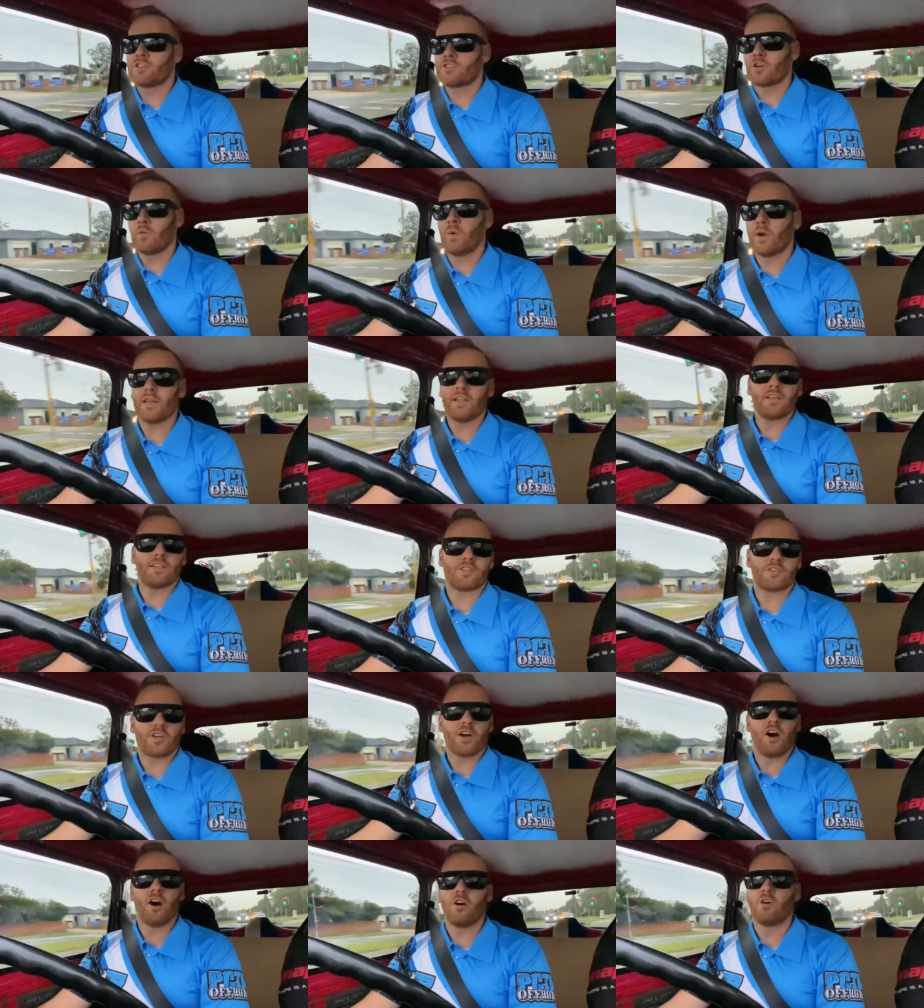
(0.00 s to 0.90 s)
So when it is
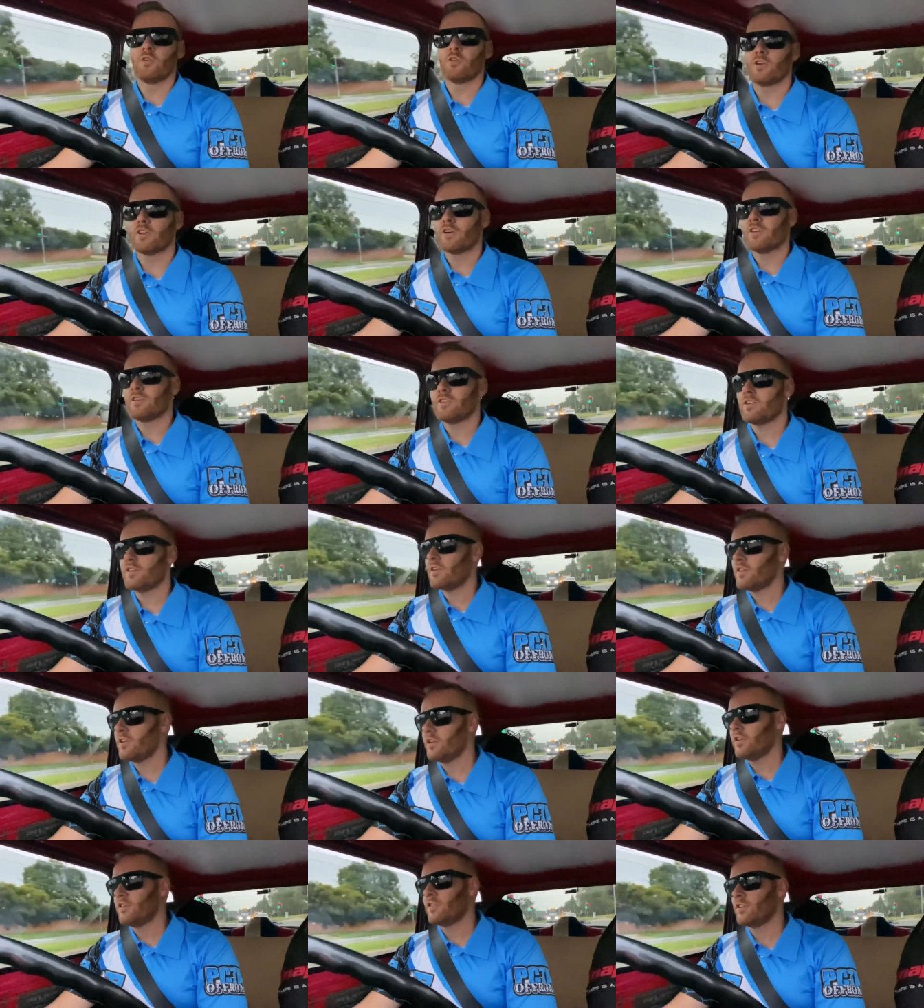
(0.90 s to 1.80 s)
cold,
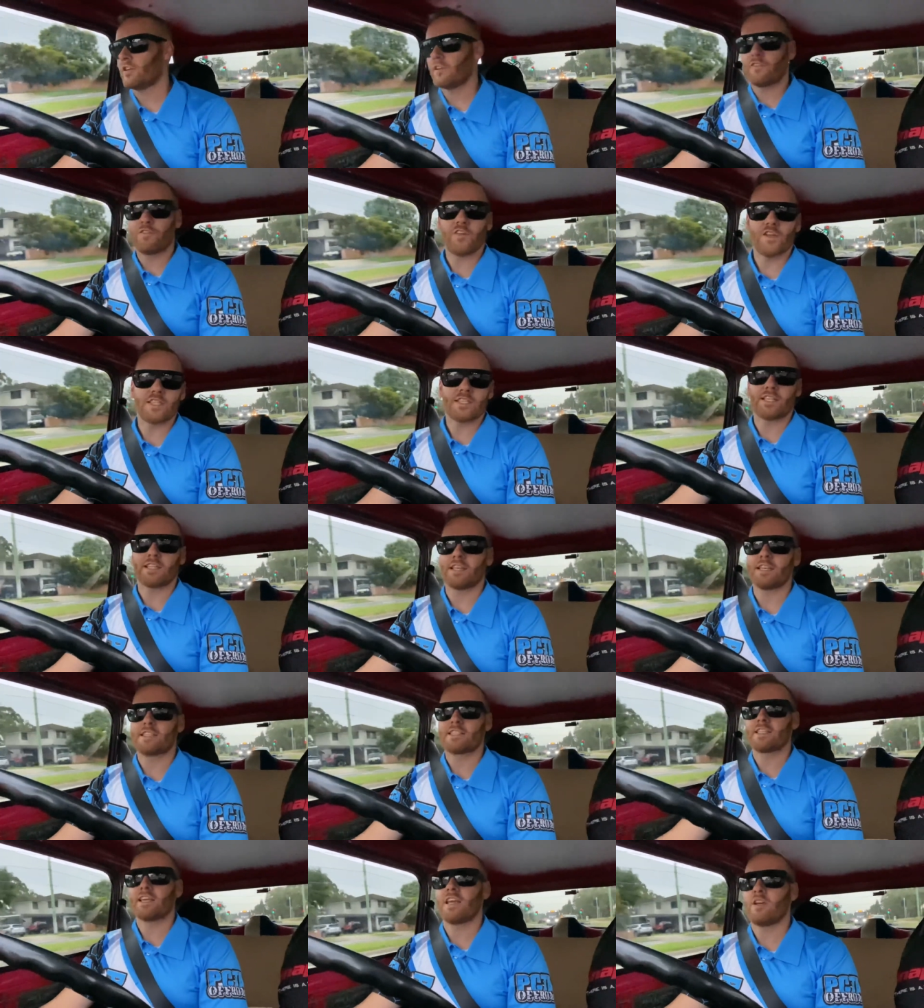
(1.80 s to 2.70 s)
you can physically
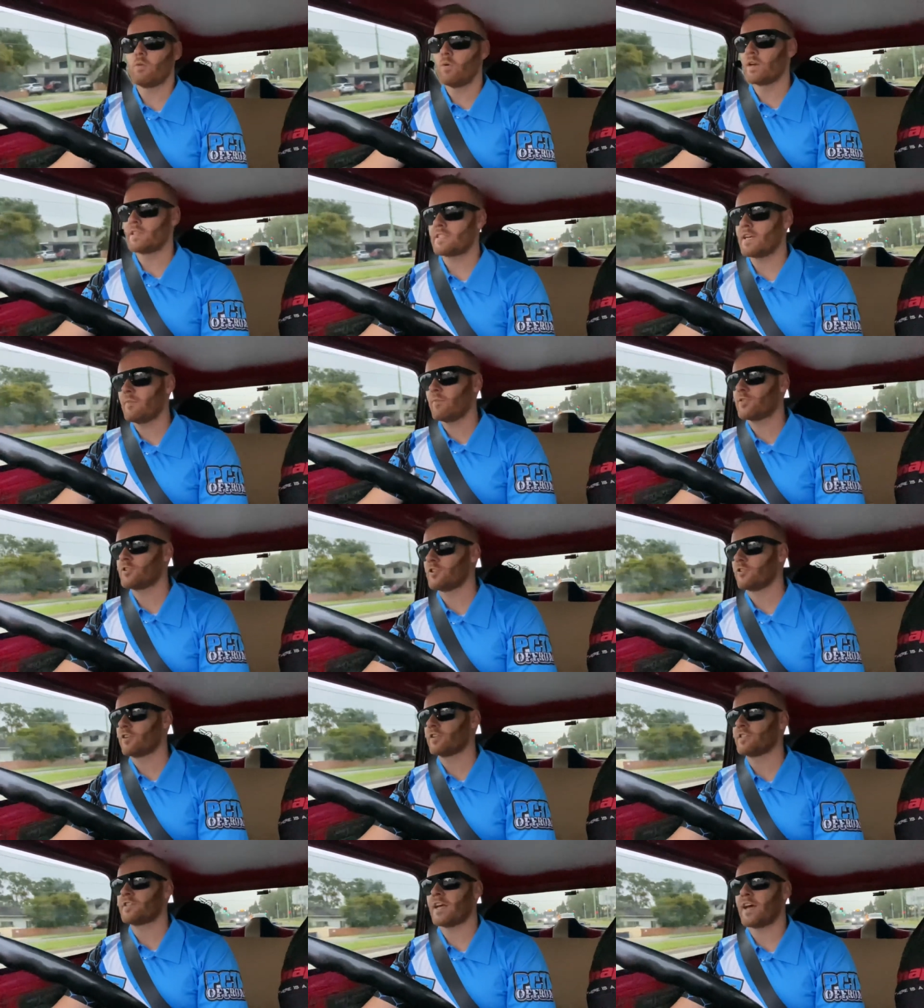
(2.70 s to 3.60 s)
see what temperature
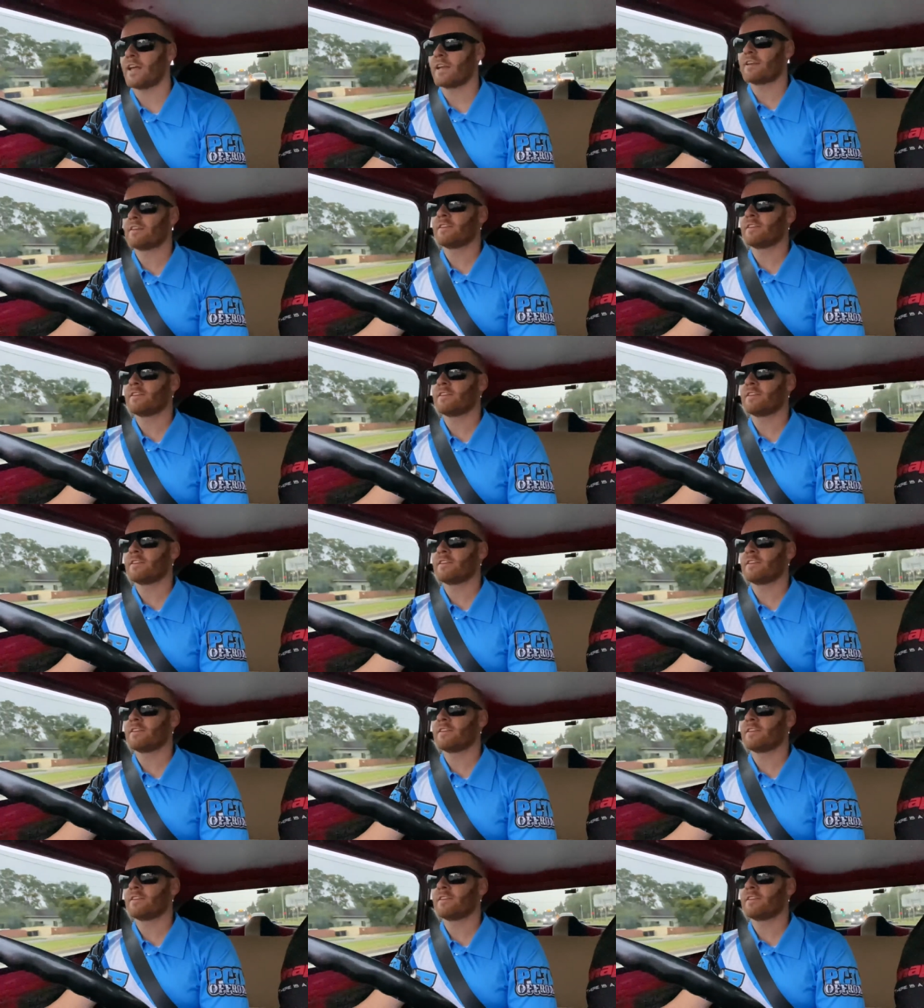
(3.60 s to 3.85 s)
it's at.